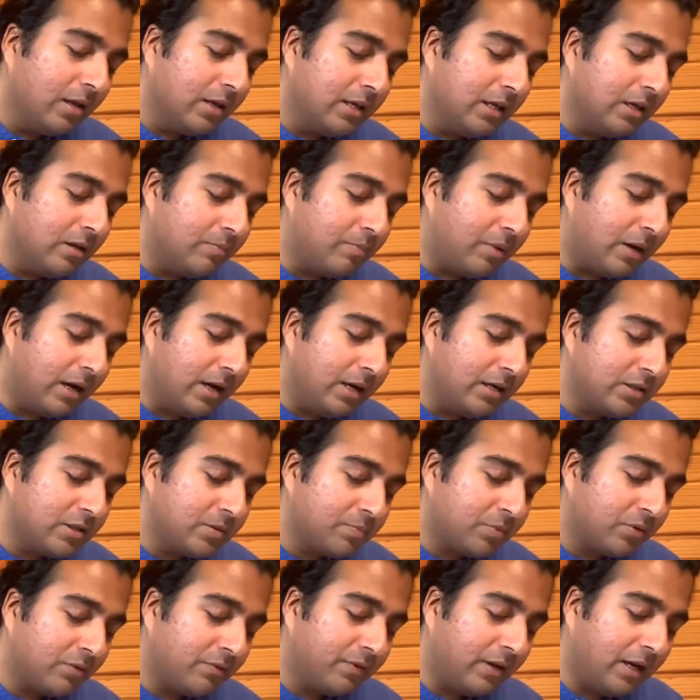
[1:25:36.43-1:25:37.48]
He
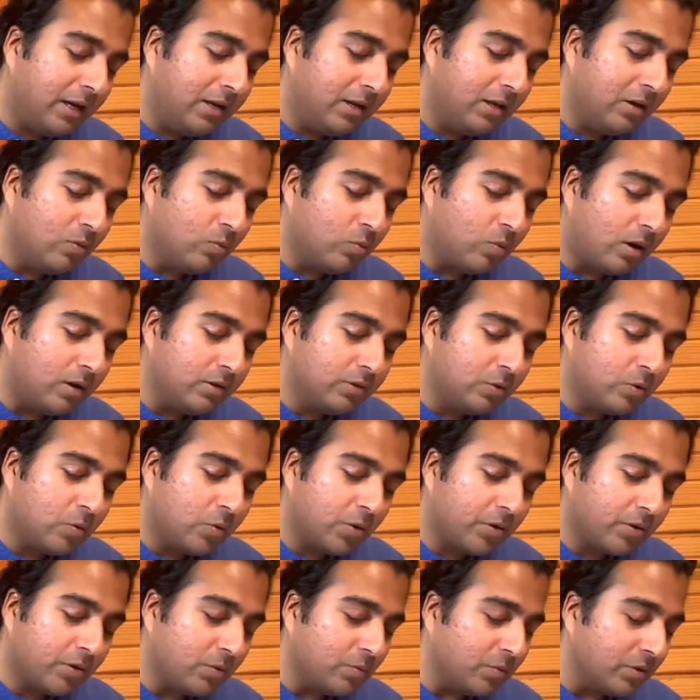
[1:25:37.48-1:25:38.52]
abides pervading one
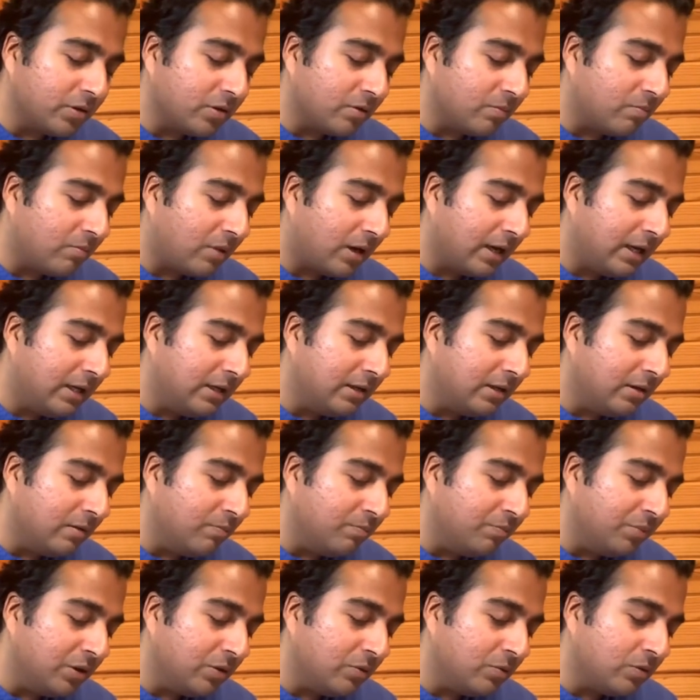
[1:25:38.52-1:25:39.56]
quarter with a mind
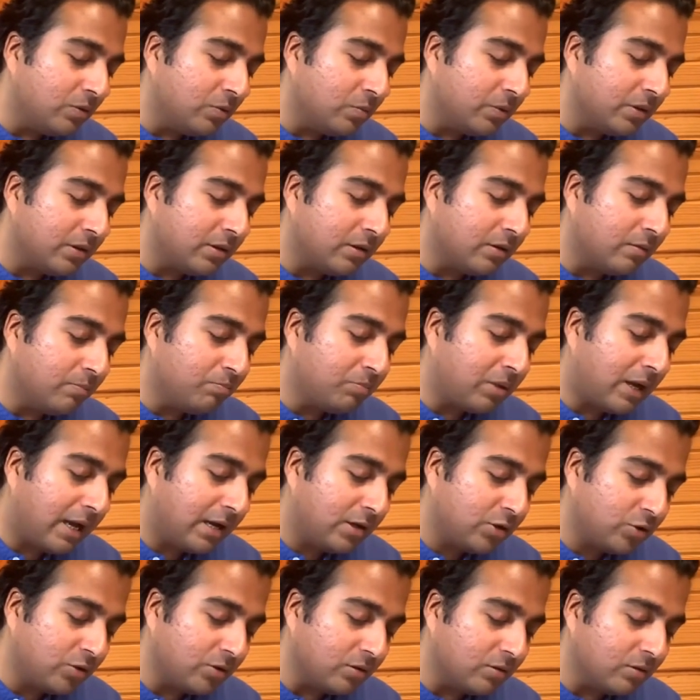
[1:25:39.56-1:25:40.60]
imbued with
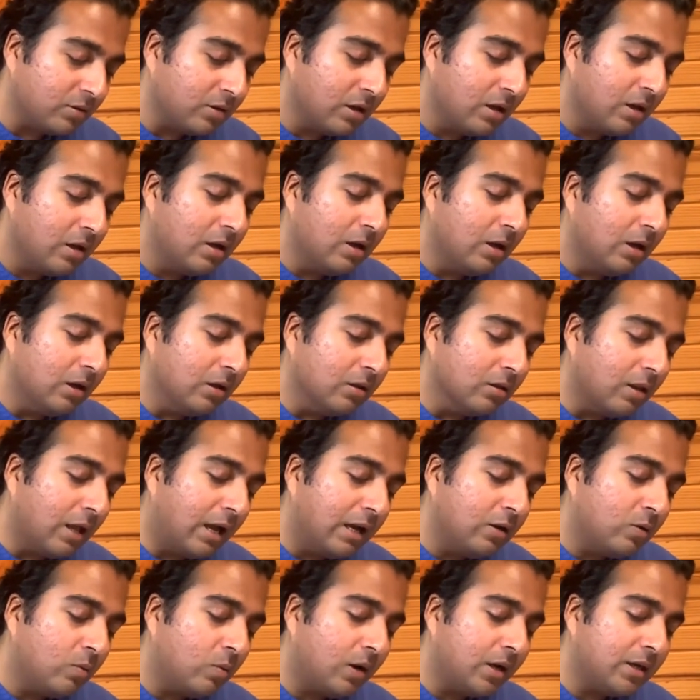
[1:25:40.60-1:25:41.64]
compassion.
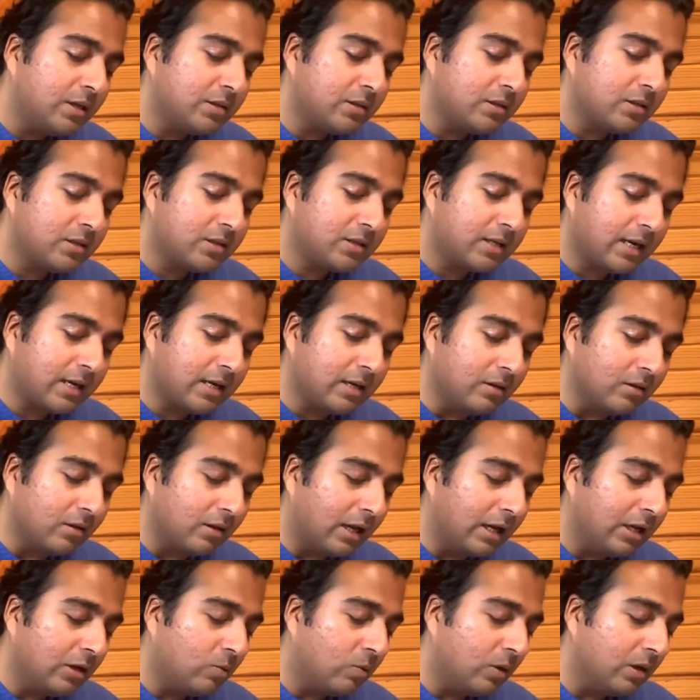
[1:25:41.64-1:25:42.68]
Likewise the
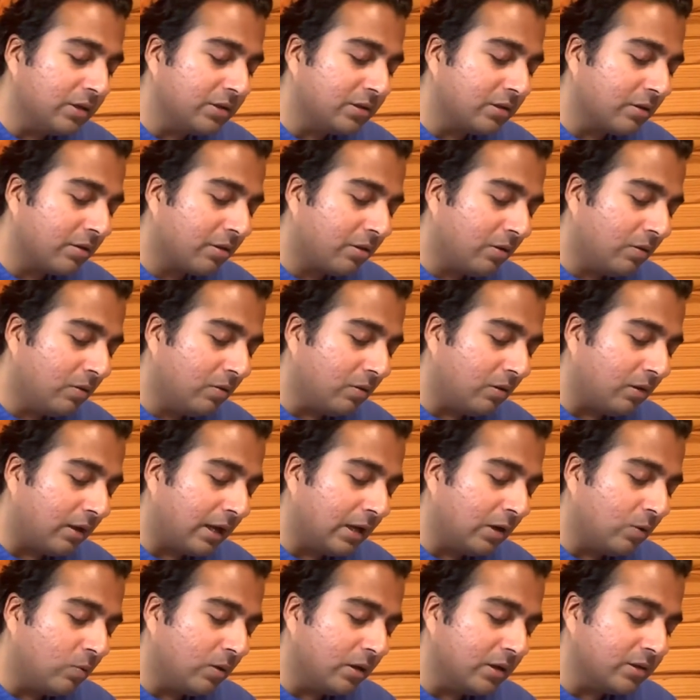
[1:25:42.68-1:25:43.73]
second, likewise the third,
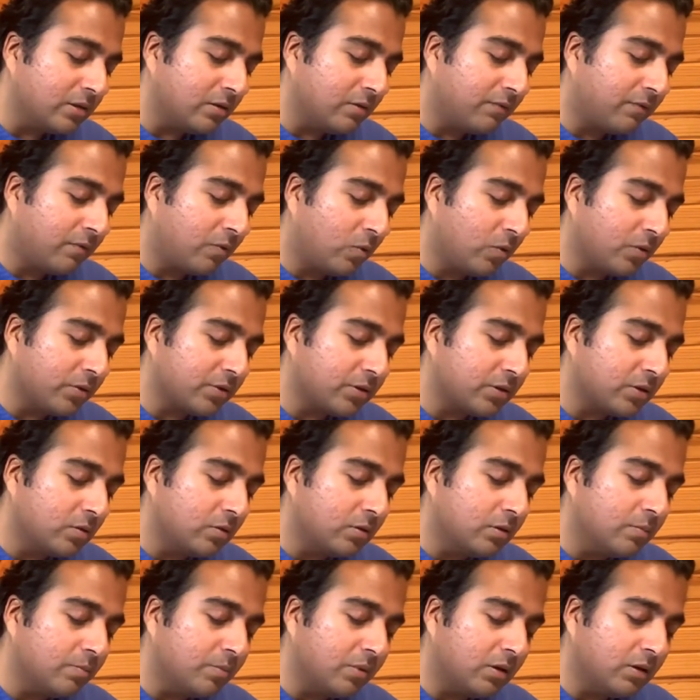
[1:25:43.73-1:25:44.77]
likewise the fourth,
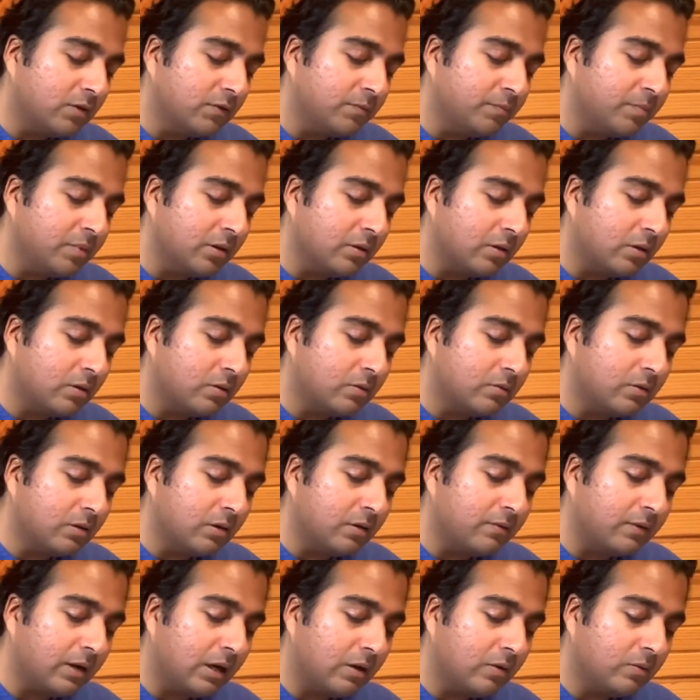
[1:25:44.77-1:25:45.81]
so above, below,
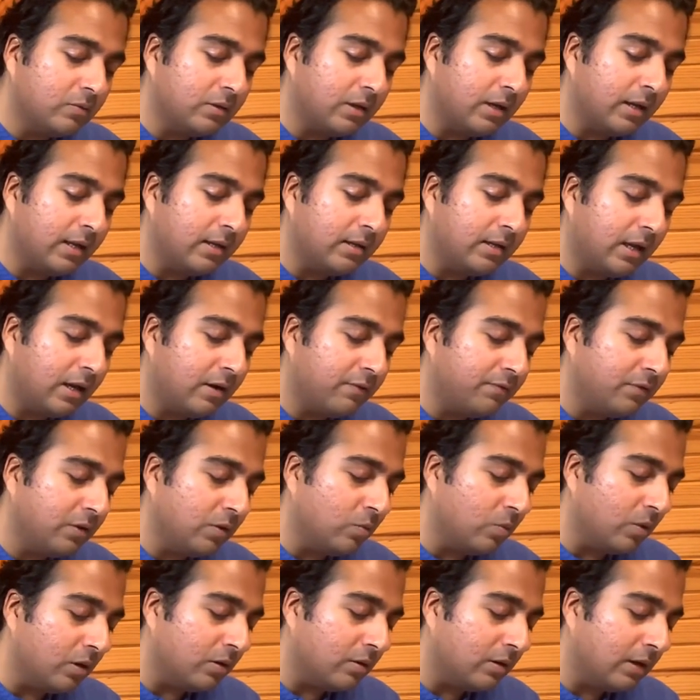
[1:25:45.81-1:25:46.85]
around, and
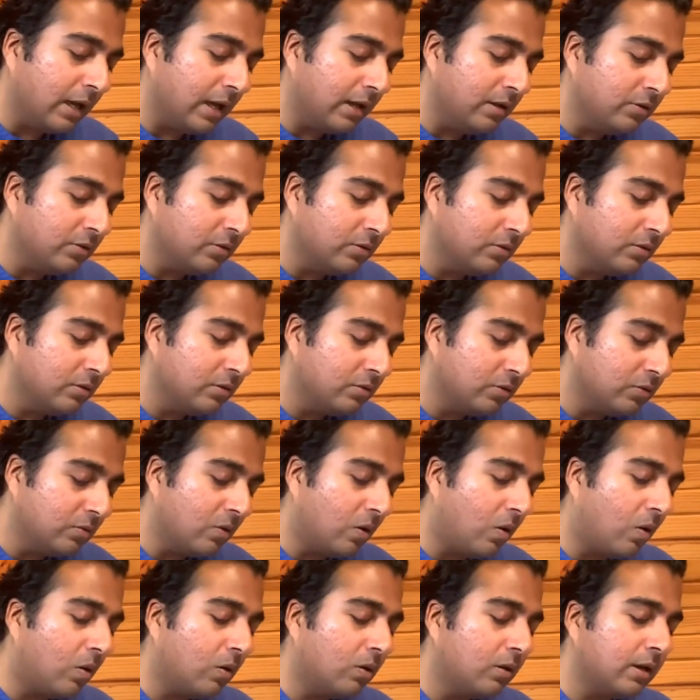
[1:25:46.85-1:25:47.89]
everywhere, and
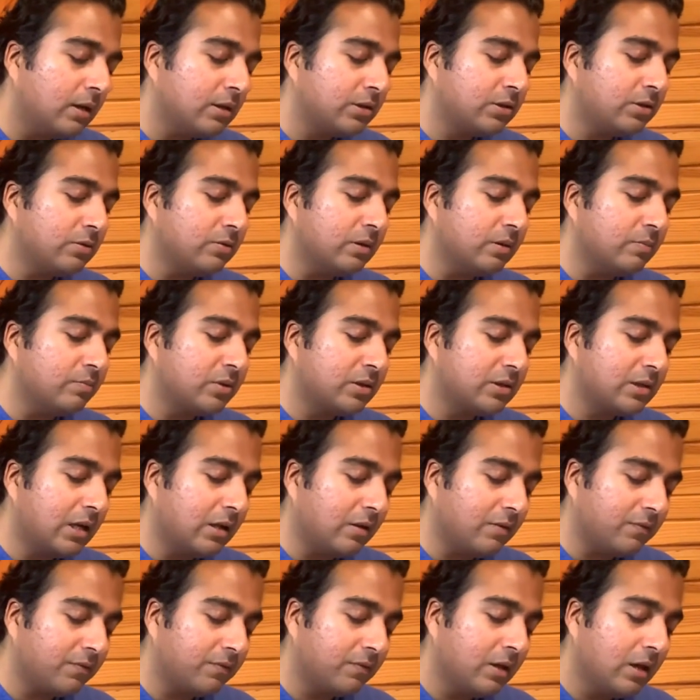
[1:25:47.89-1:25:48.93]
to all as to
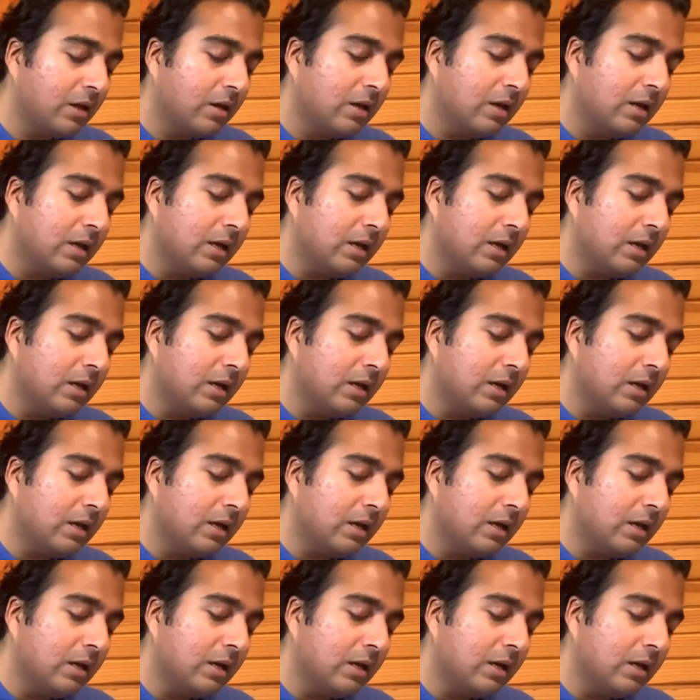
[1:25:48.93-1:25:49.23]
himself.